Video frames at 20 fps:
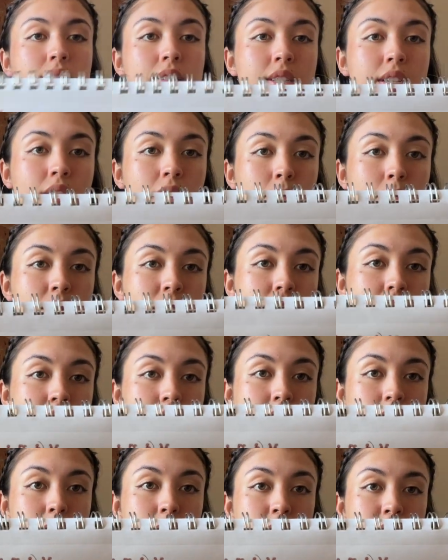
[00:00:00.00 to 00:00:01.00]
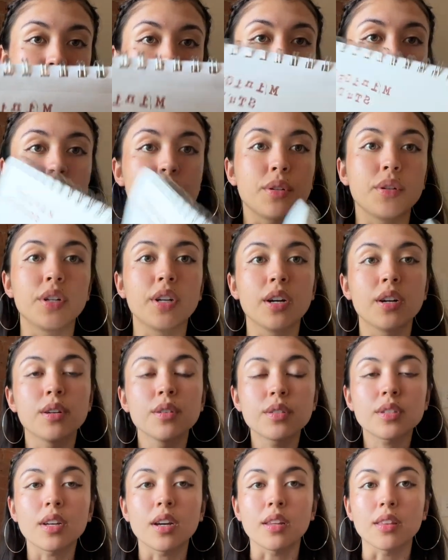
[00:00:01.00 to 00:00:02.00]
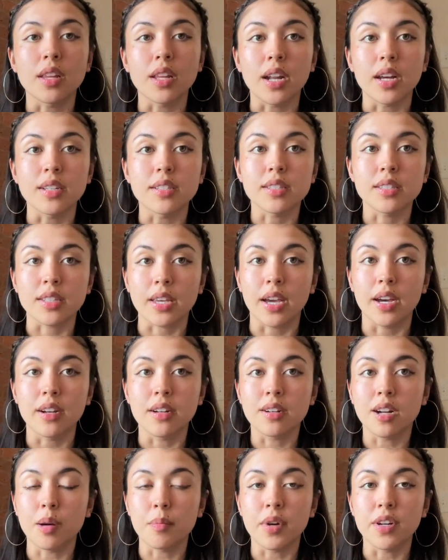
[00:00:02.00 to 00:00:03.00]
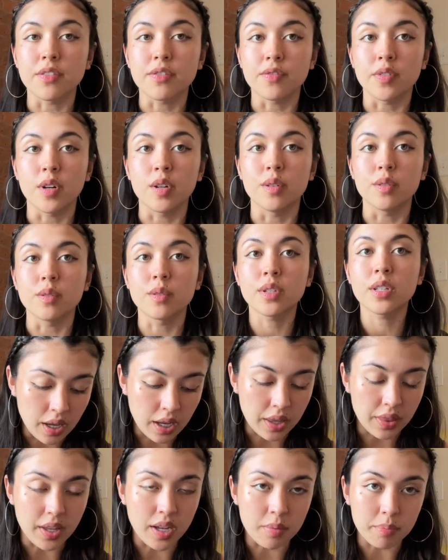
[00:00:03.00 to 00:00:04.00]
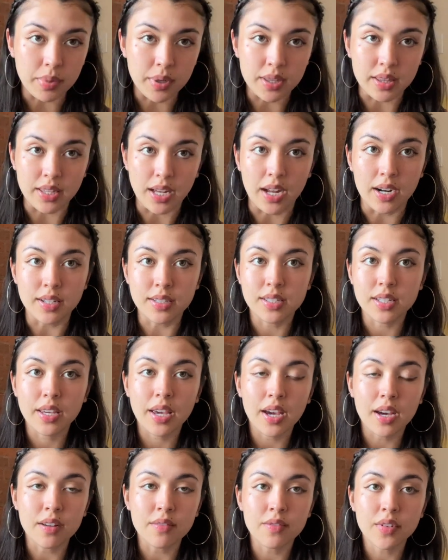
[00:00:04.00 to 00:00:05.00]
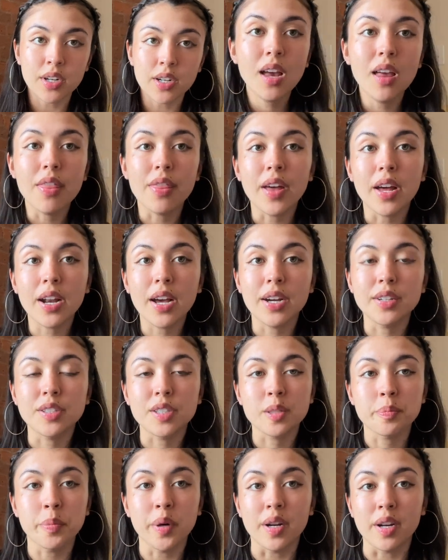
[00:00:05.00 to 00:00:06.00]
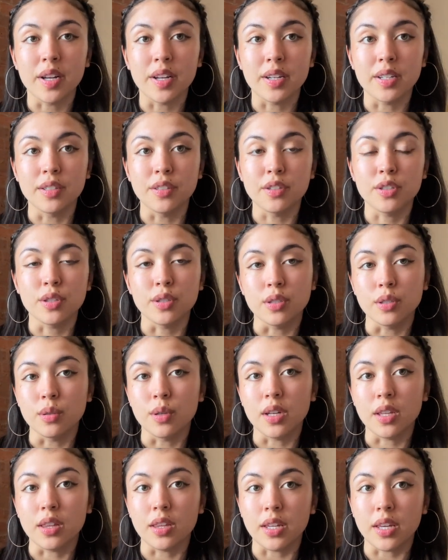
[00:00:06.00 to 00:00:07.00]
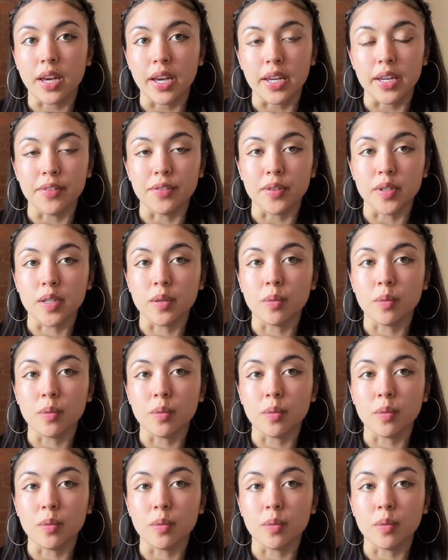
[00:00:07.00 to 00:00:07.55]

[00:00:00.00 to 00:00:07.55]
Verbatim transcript: stamped Minigru Studios and then I scanned it on my phone and then put that into Canva. Then I just put it into the Avery